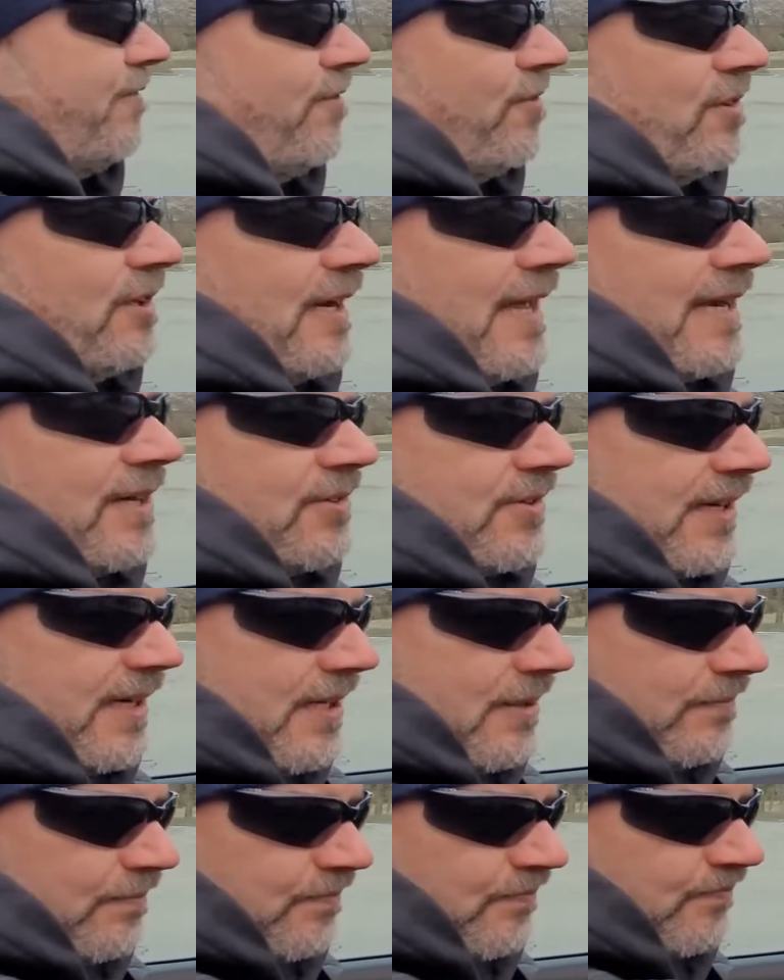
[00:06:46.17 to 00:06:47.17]
full electric,
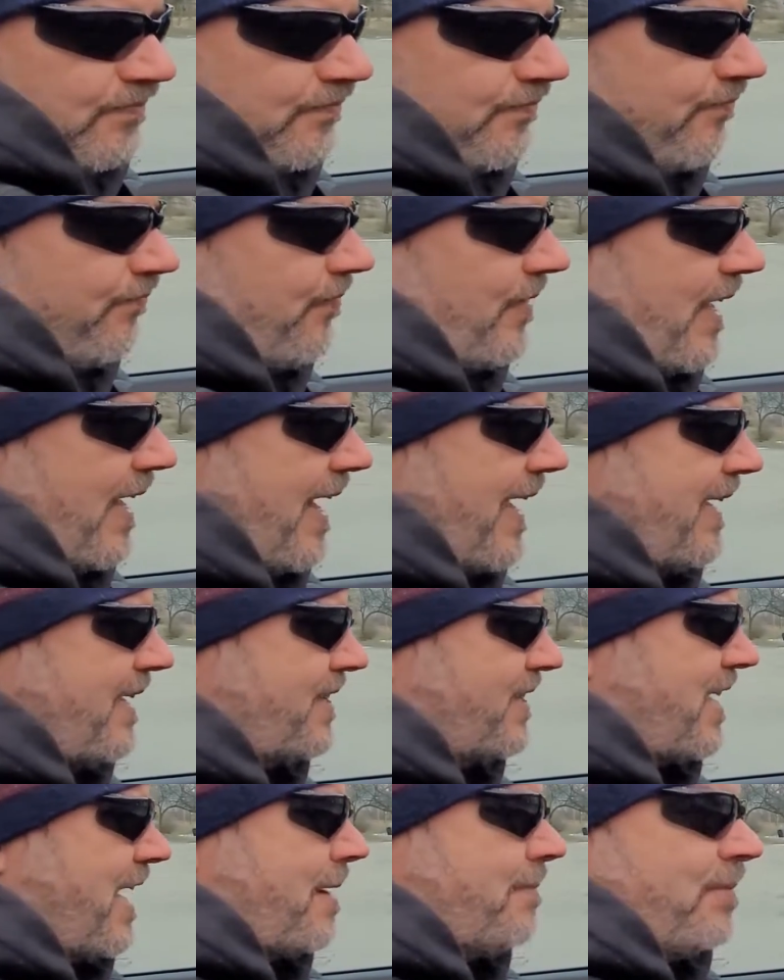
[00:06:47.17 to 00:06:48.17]

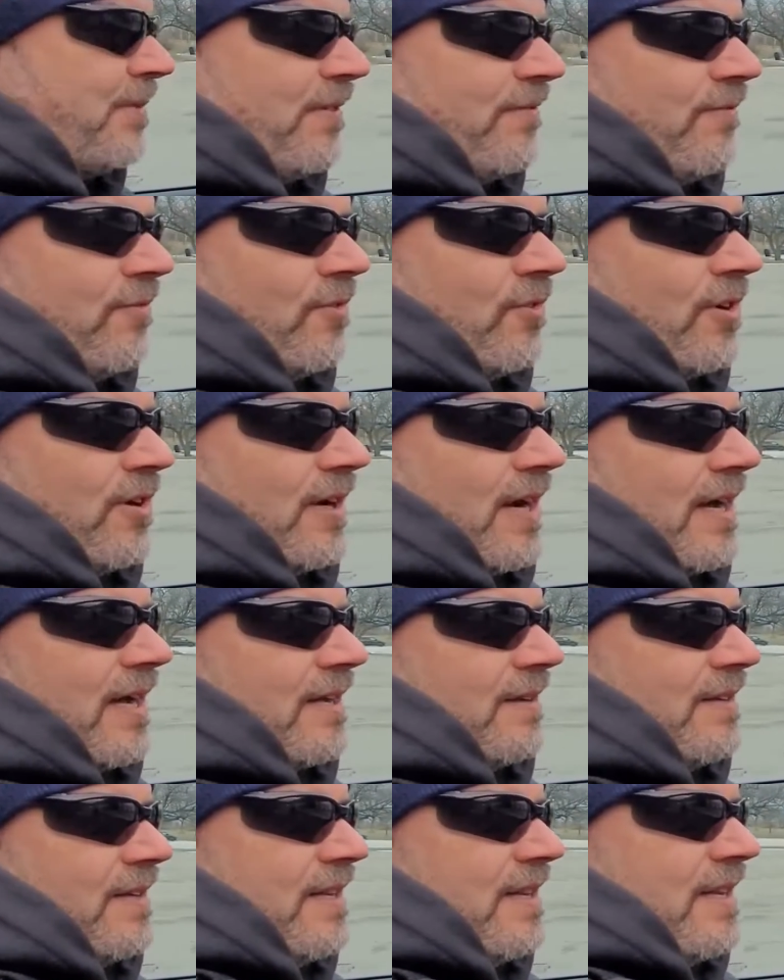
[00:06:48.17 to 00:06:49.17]
except
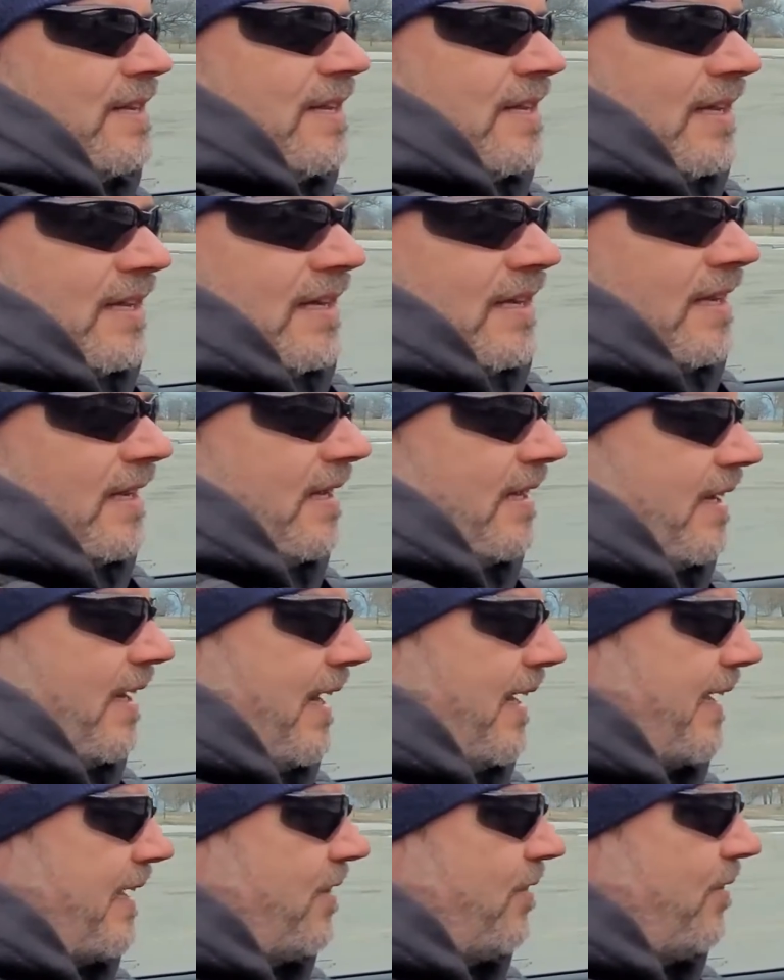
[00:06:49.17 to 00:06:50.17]
for
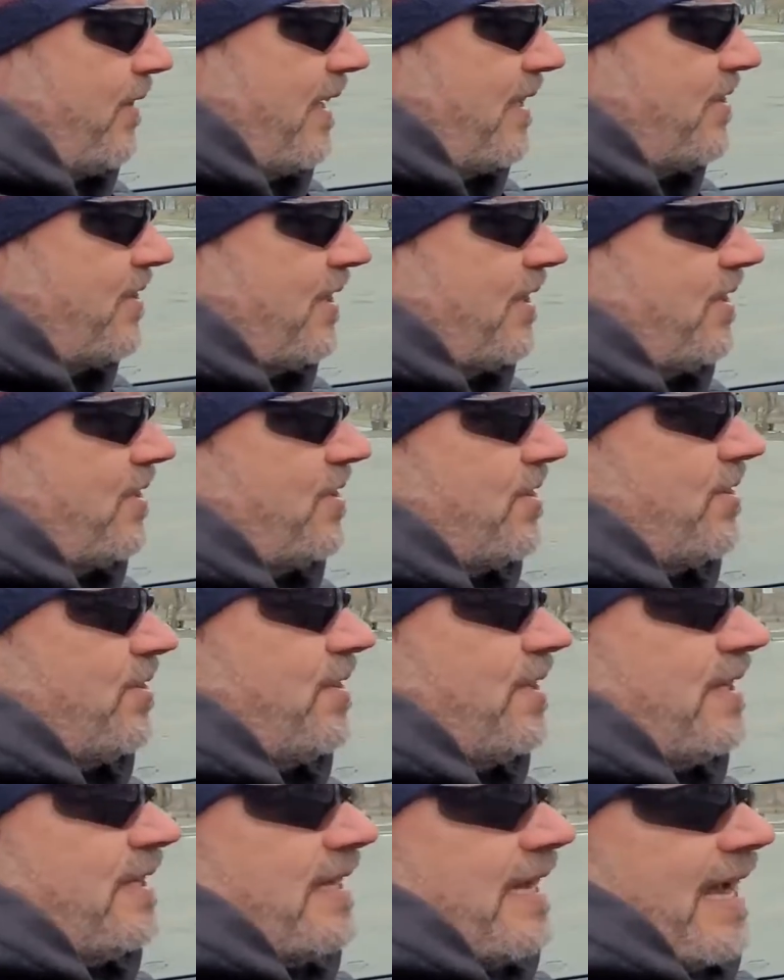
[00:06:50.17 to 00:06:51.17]
letting you listen to
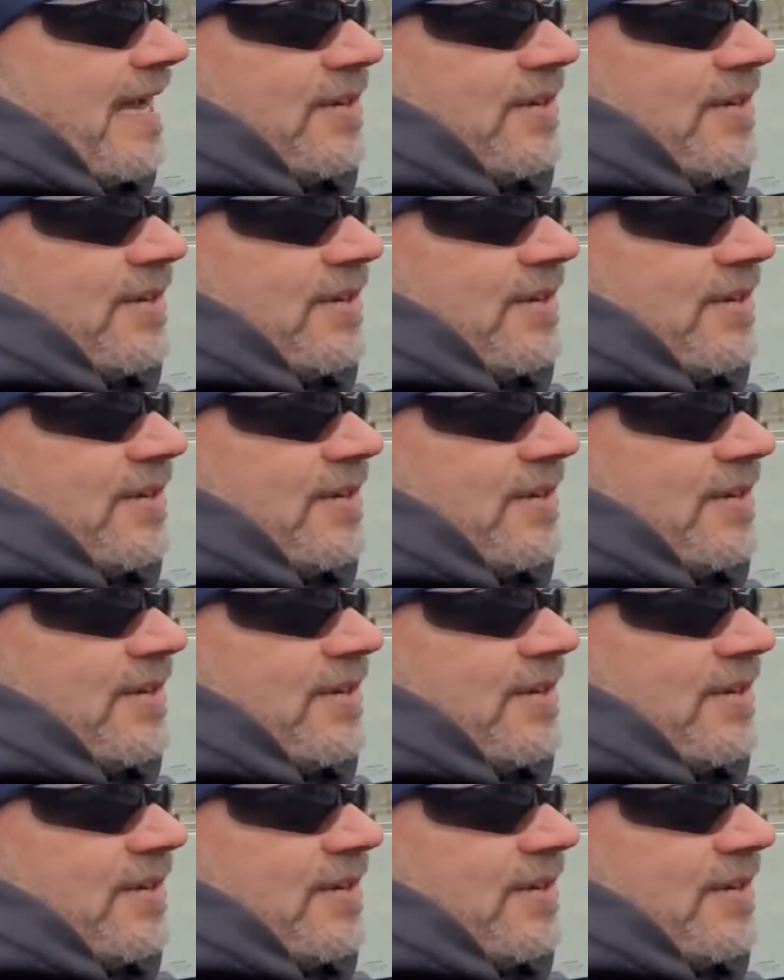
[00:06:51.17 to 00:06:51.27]
the